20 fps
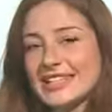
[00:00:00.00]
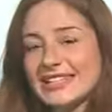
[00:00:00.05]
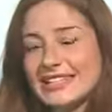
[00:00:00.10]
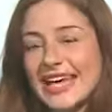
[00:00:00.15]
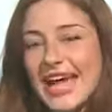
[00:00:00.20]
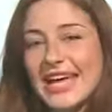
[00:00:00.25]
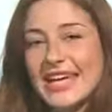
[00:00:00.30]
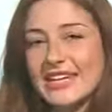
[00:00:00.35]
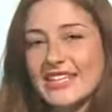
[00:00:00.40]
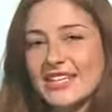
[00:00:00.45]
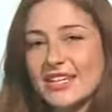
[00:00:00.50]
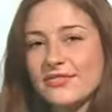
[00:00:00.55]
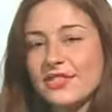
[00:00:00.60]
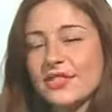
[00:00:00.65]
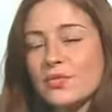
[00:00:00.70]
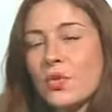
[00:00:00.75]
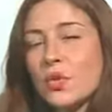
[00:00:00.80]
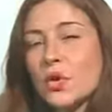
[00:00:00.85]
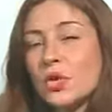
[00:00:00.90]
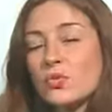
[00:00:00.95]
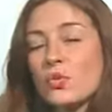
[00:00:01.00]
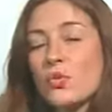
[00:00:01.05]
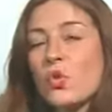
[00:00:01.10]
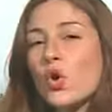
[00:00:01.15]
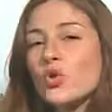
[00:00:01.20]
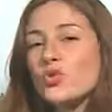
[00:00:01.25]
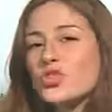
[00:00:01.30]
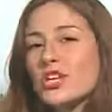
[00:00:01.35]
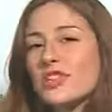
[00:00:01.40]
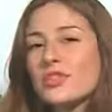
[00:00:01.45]
executives and
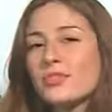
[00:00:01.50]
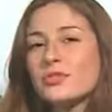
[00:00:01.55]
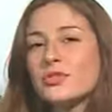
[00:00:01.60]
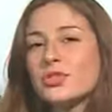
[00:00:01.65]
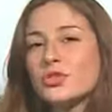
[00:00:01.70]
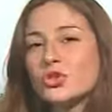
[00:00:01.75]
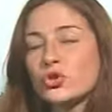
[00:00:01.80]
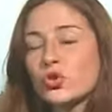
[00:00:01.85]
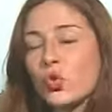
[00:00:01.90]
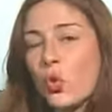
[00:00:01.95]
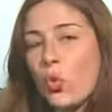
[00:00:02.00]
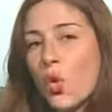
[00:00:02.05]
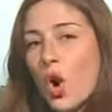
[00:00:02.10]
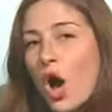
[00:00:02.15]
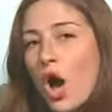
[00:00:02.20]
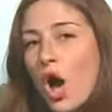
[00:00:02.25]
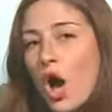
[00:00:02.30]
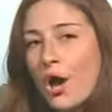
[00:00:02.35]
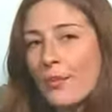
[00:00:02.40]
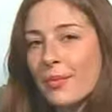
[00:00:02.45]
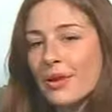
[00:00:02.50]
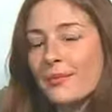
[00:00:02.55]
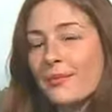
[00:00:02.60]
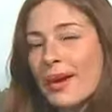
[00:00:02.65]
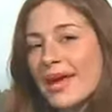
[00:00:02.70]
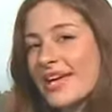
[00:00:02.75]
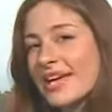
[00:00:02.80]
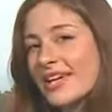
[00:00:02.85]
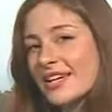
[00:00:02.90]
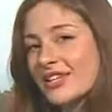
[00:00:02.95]
watching them squirm and make